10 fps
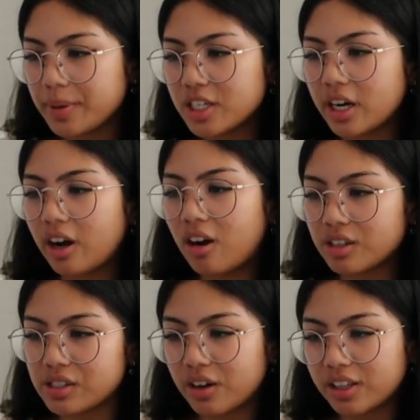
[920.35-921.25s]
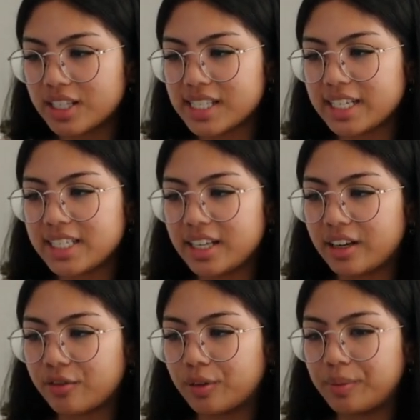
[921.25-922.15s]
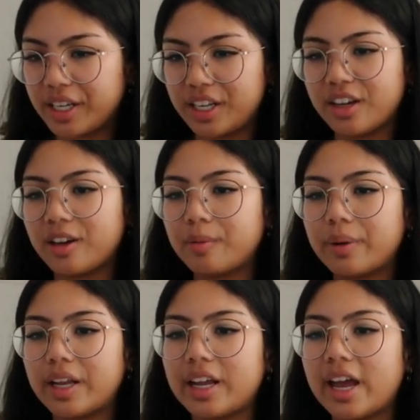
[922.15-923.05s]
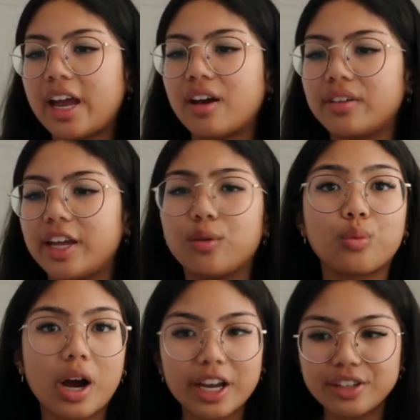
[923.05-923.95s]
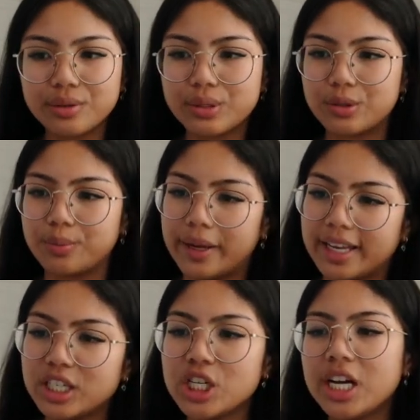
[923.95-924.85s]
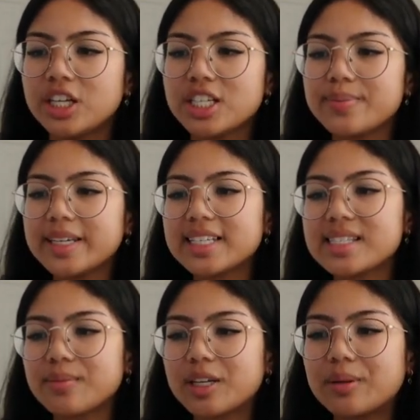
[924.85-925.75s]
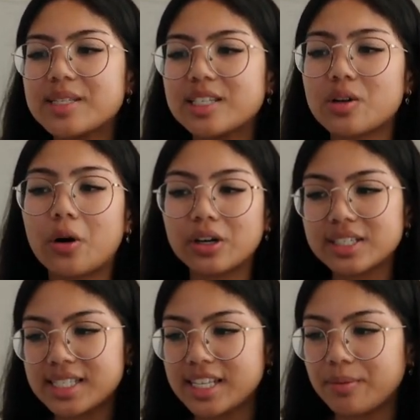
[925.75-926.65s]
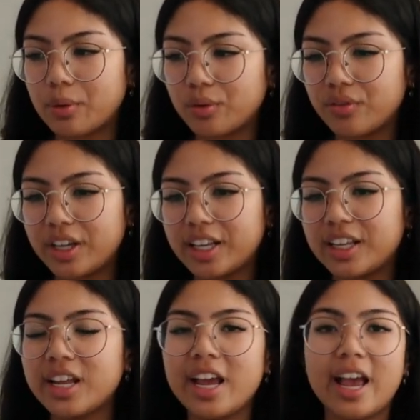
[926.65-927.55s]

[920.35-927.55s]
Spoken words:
page, I also got this idea from Nina, but I have a why YouTube page just because sometimes it's hard to stay motivated.